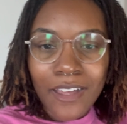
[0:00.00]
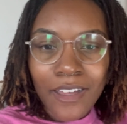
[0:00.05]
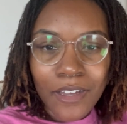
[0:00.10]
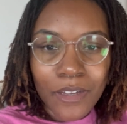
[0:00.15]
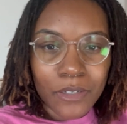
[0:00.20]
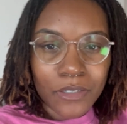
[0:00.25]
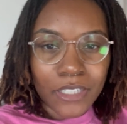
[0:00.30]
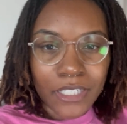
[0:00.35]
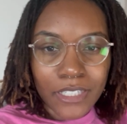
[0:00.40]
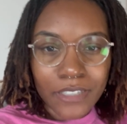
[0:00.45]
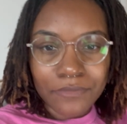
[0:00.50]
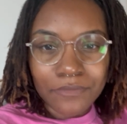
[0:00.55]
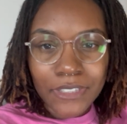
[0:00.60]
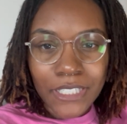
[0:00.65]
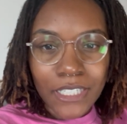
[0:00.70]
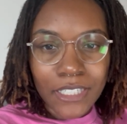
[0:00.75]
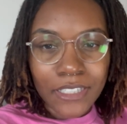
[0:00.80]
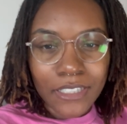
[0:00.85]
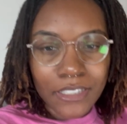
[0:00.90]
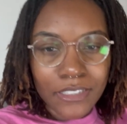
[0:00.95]
Okay,
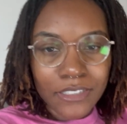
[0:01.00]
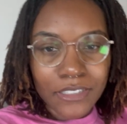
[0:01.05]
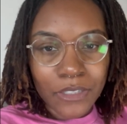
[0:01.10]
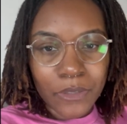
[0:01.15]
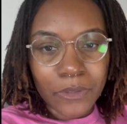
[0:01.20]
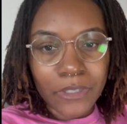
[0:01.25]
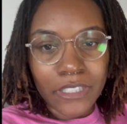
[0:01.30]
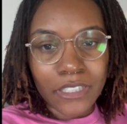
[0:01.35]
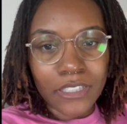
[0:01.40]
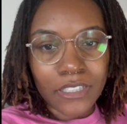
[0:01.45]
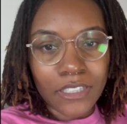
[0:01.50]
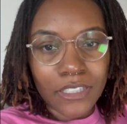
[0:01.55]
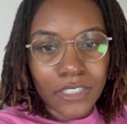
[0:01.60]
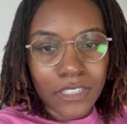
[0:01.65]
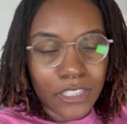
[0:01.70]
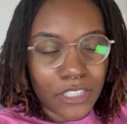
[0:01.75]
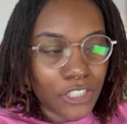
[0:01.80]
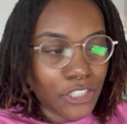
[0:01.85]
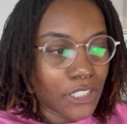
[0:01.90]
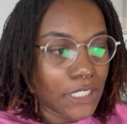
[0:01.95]
Editing Zoe
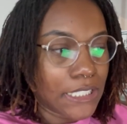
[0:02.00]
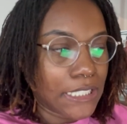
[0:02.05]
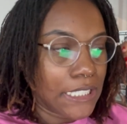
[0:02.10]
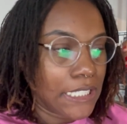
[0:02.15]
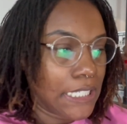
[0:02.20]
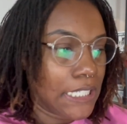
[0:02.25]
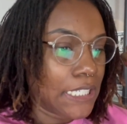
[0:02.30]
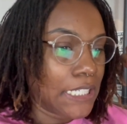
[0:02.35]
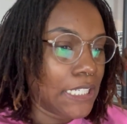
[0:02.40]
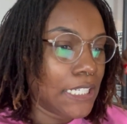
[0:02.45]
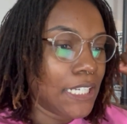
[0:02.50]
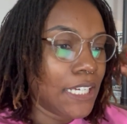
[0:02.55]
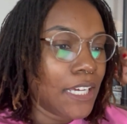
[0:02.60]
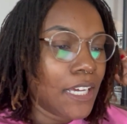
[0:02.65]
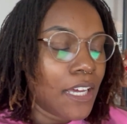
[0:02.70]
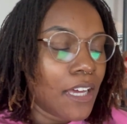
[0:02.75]
here again.